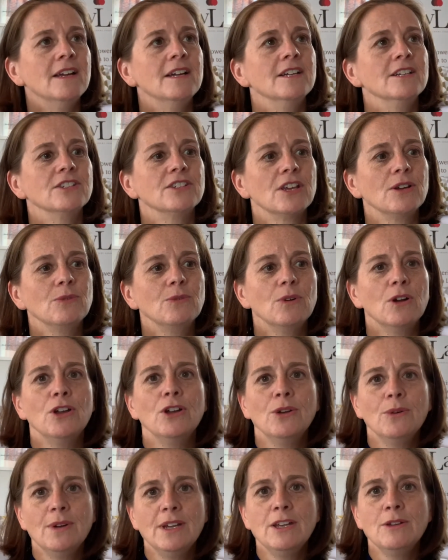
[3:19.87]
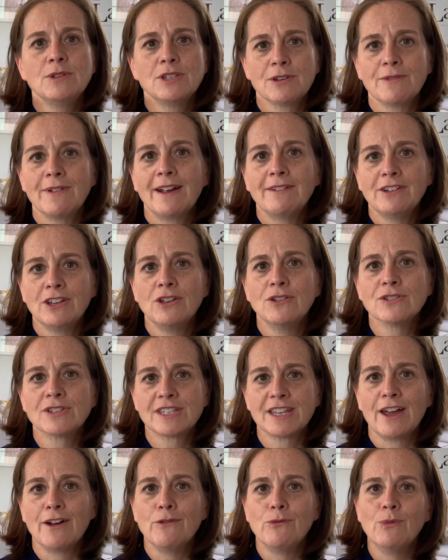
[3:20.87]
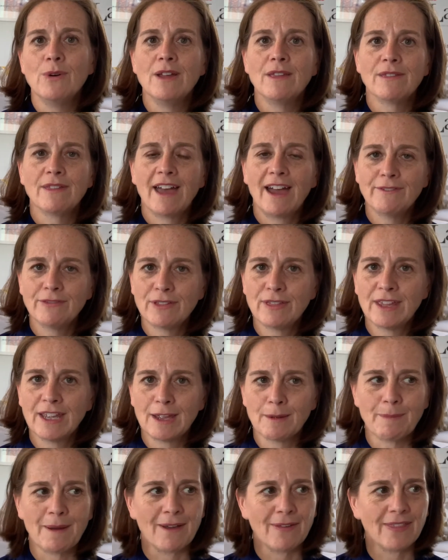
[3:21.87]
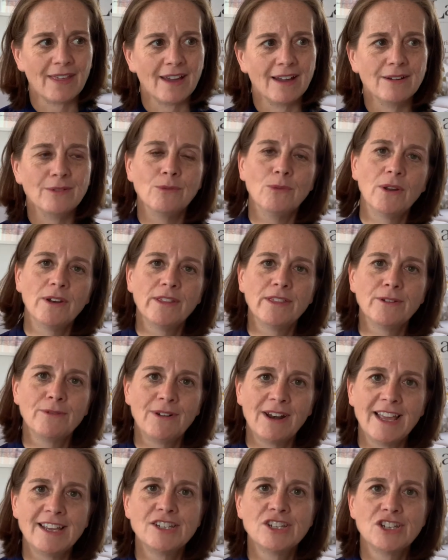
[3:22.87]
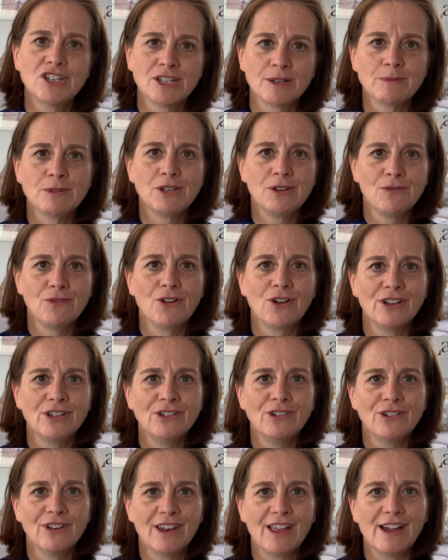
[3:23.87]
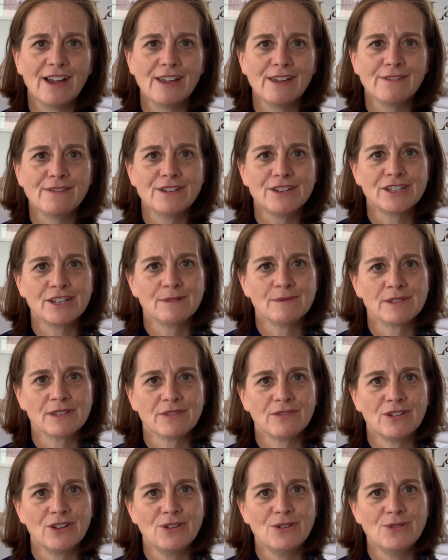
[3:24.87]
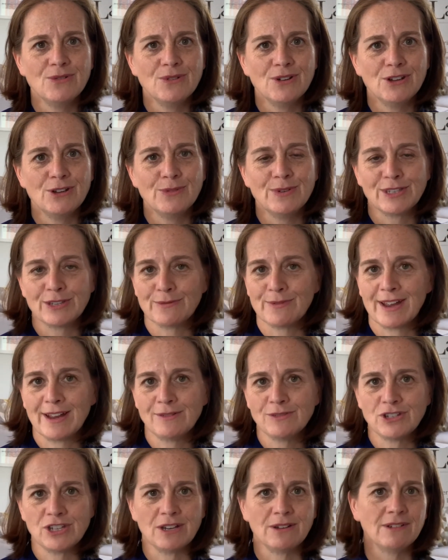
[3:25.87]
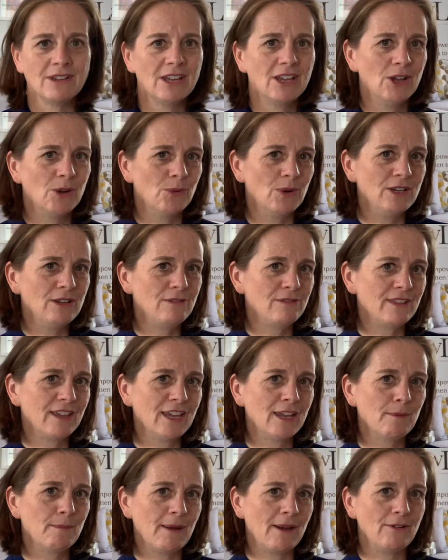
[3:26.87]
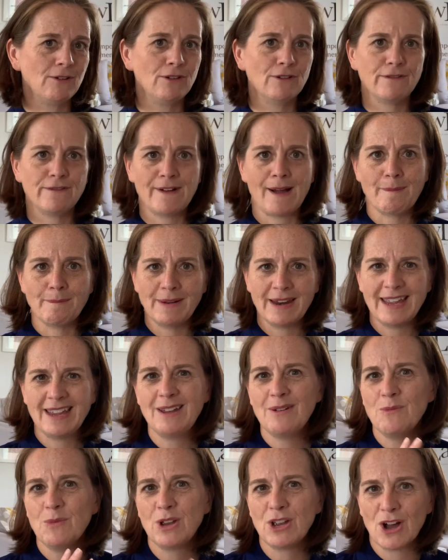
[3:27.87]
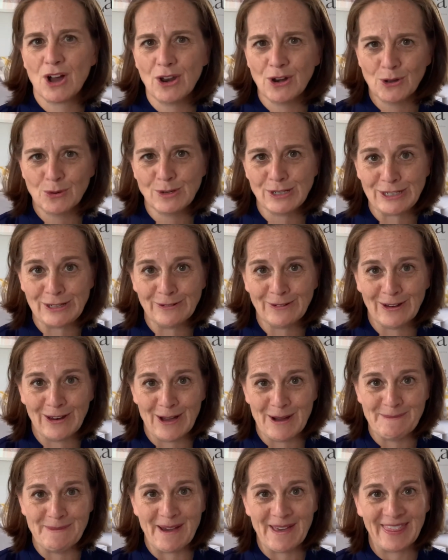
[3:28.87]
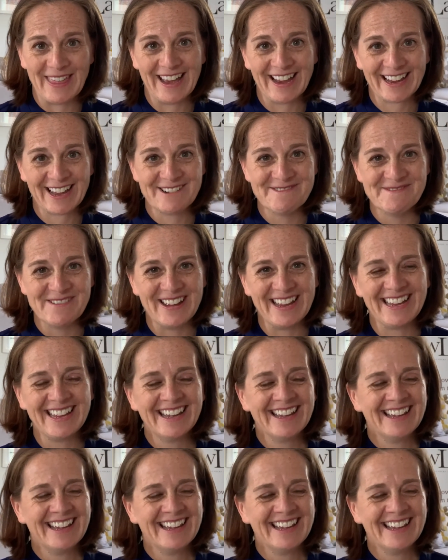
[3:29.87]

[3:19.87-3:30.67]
So who are you surrounding yourself with? Have a think about that. What are the relationships you've got in your life in terms of who is around you? When you think about your family, we can't always do a lot about that, can we?